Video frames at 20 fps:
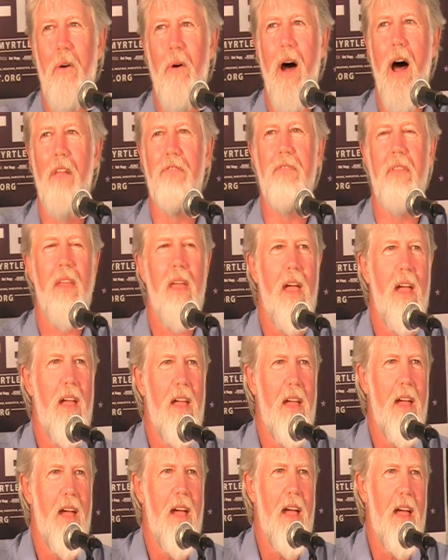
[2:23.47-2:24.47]
Well,
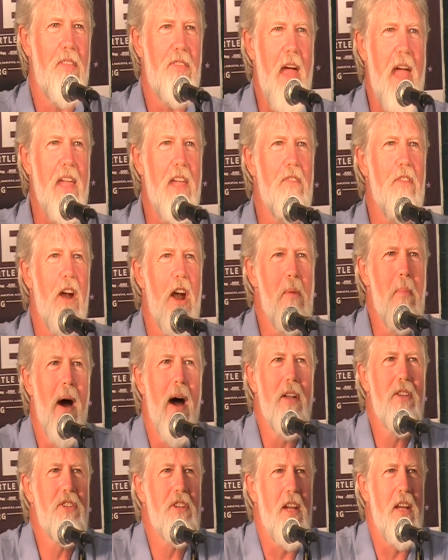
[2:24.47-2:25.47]
thank you very
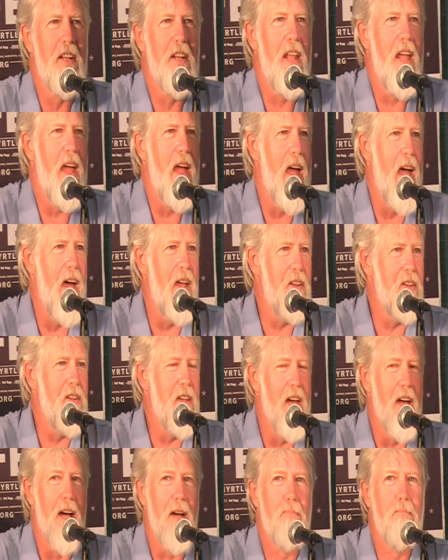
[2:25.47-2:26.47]
much. And
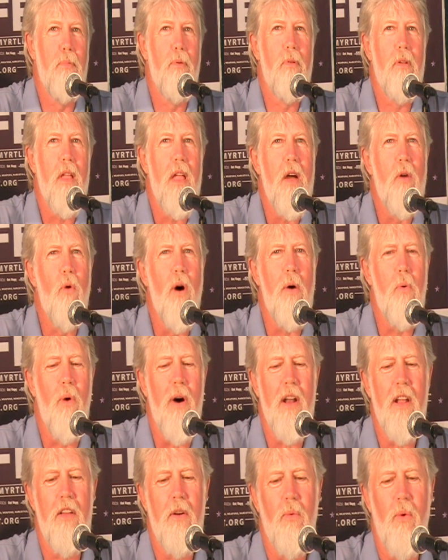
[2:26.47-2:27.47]

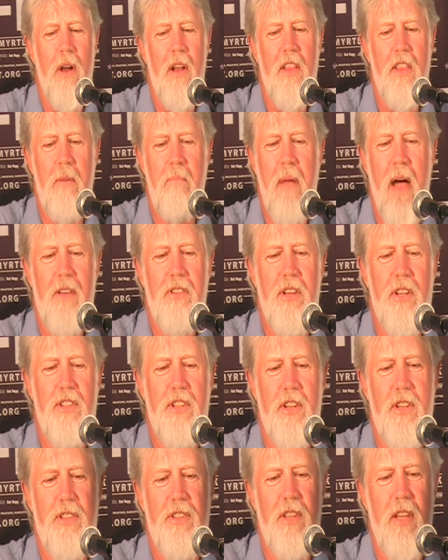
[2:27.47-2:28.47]
one of the
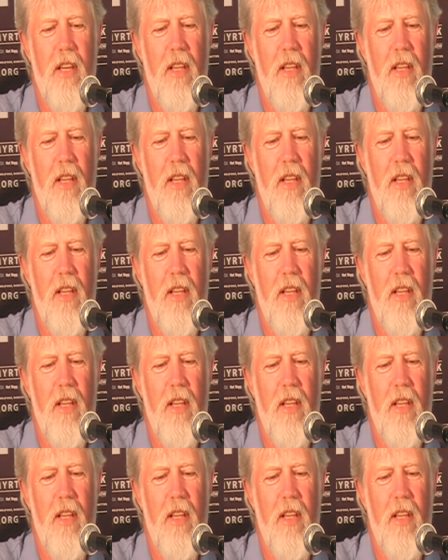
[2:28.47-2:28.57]
messages